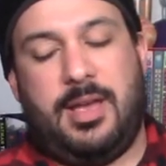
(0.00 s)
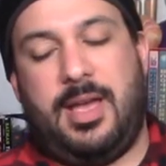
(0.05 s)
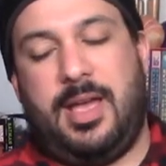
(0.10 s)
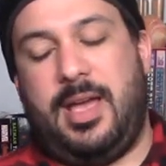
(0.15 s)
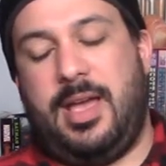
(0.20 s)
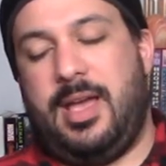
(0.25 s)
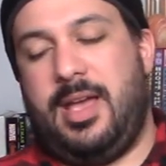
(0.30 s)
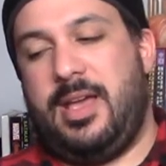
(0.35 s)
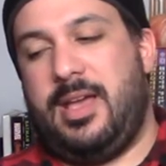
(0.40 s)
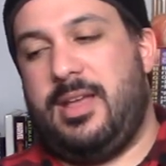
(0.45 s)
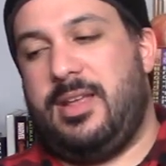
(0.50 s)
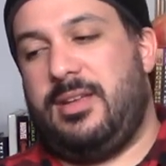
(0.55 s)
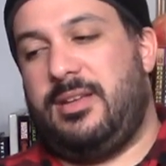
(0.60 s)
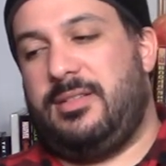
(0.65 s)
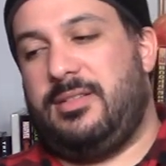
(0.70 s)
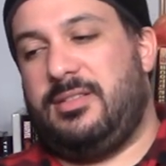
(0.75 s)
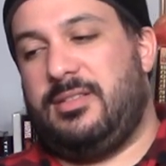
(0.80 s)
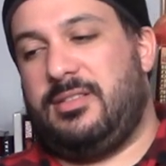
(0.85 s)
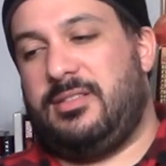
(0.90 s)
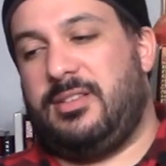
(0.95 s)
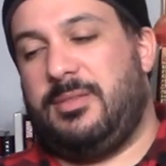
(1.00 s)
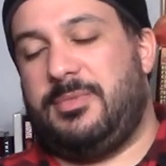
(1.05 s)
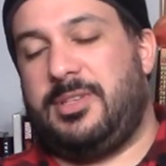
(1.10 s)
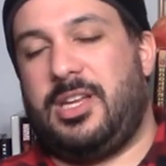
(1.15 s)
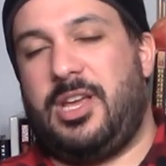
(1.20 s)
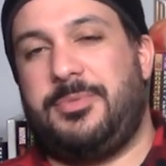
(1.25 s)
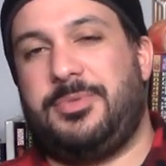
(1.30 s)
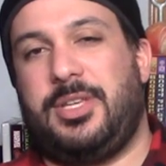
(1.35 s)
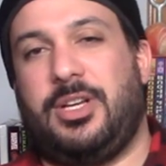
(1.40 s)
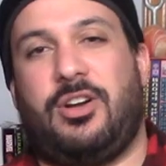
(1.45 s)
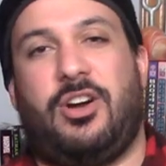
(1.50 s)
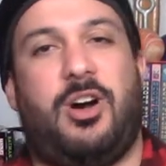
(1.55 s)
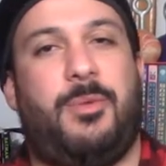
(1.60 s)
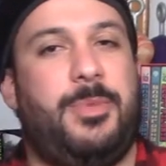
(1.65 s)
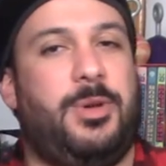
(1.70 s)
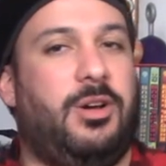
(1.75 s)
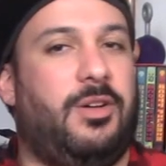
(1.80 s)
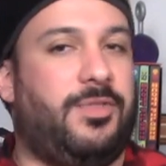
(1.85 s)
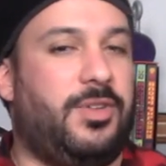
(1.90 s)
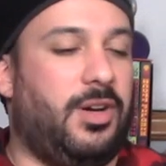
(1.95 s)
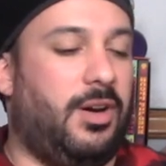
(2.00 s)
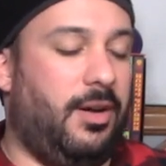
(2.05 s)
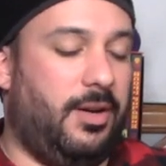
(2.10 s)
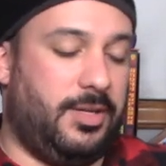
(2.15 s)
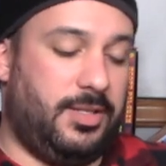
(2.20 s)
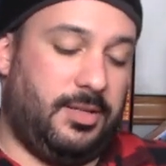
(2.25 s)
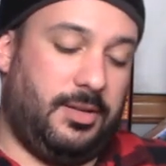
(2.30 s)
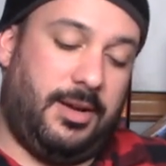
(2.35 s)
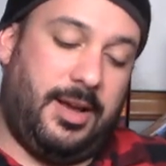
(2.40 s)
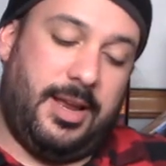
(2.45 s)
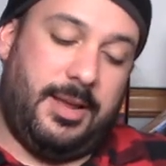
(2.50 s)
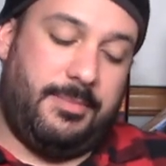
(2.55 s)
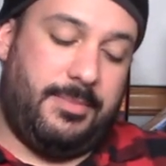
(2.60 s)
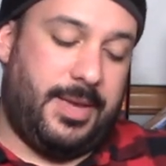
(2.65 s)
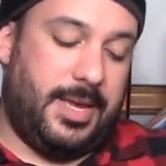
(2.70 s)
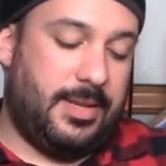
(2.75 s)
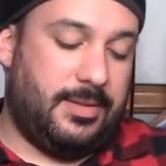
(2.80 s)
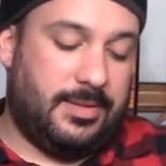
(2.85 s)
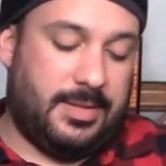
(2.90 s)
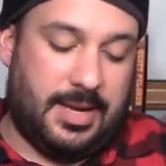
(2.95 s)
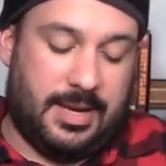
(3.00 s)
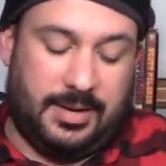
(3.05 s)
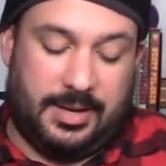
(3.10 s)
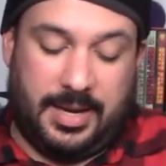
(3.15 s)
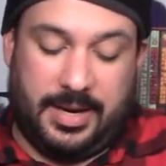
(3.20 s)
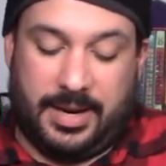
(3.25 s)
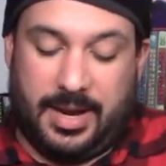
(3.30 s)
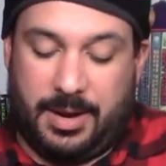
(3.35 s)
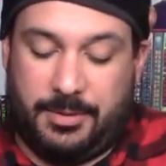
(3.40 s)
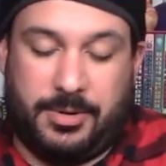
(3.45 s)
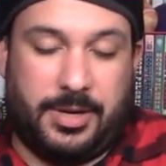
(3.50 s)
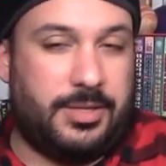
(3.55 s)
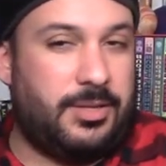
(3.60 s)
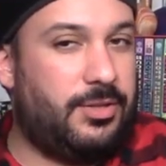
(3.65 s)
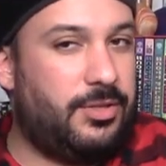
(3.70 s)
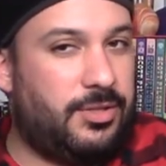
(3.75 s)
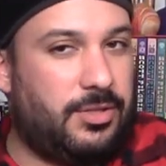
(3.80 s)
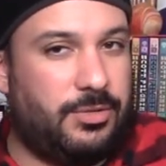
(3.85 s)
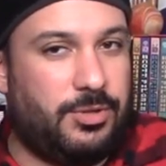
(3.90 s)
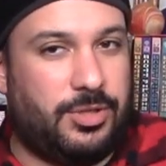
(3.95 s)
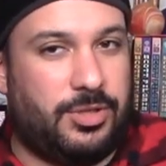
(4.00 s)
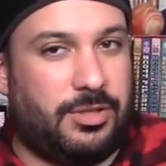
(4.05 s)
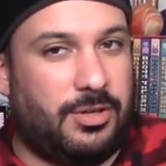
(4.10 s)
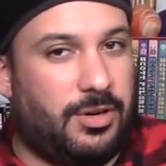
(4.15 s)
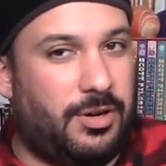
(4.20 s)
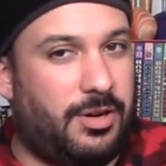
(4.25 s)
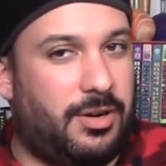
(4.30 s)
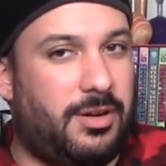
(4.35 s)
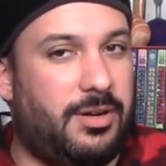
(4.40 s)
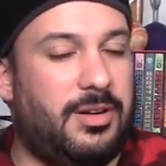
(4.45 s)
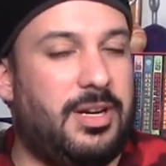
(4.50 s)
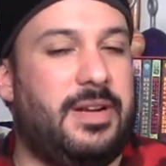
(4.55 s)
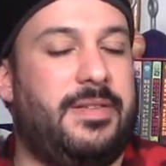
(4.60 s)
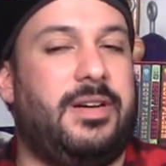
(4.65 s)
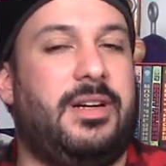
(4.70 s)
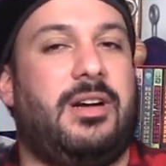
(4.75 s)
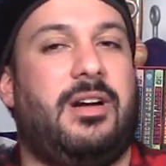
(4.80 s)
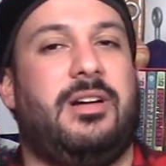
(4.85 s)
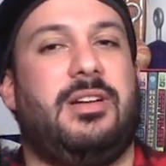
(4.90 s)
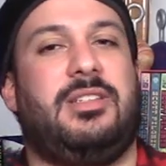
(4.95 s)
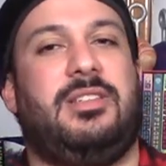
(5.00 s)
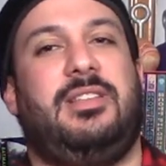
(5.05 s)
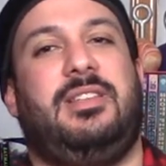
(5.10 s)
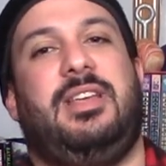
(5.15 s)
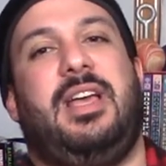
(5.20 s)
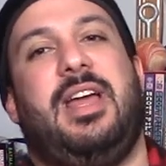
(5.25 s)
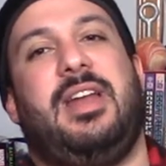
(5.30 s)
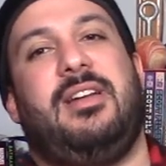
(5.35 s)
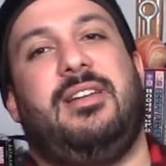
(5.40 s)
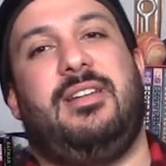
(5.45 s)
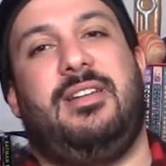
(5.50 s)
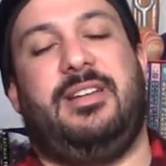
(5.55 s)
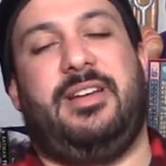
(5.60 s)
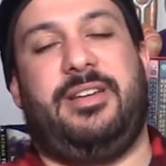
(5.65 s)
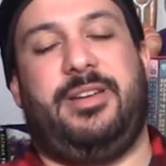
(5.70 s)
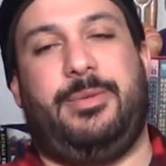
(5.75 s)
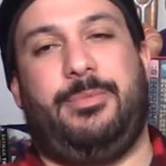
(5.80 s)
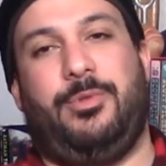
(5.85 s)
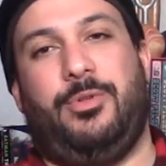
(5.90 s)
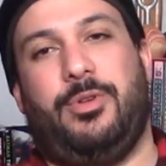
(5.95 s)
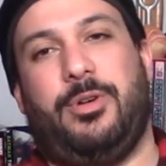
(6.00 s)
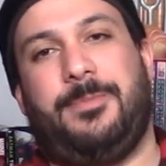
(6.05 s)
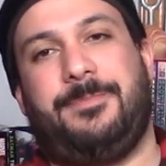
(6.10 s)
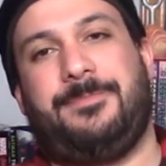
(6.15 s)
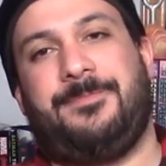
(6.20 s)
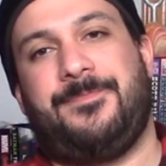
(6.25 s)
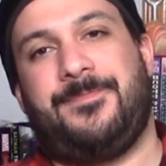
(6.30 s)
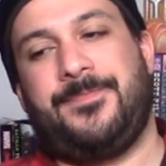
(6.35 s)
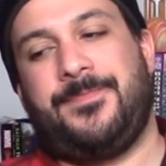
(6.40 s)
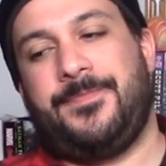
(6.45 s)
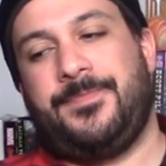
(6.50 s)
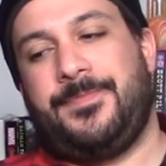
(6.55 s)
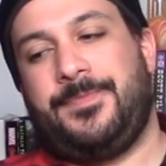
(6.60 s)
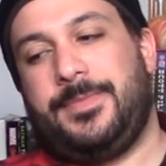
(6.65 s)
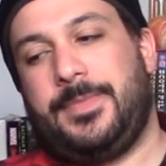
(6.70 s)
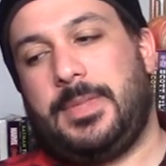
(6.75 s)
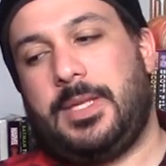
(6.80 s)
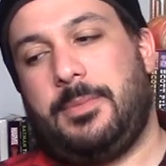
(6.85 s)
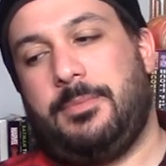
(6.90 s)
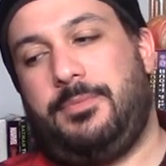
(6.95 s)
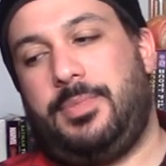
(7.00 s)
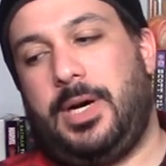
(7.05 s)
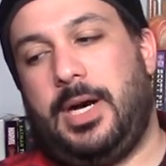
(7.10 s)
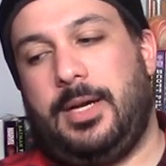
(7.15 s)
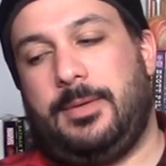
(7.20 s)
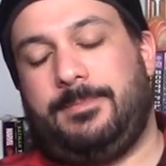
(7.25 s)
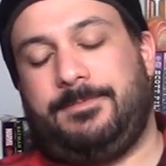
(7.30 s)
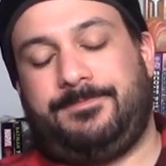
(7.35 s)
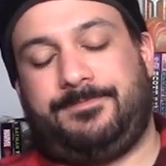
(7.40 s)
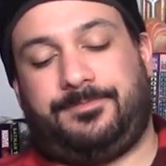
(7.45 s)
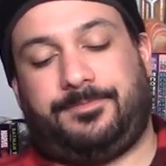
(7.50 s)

And sometimes they caught me off guard. So I admit that like I wasn't so sure in regards to the editing anymore. But...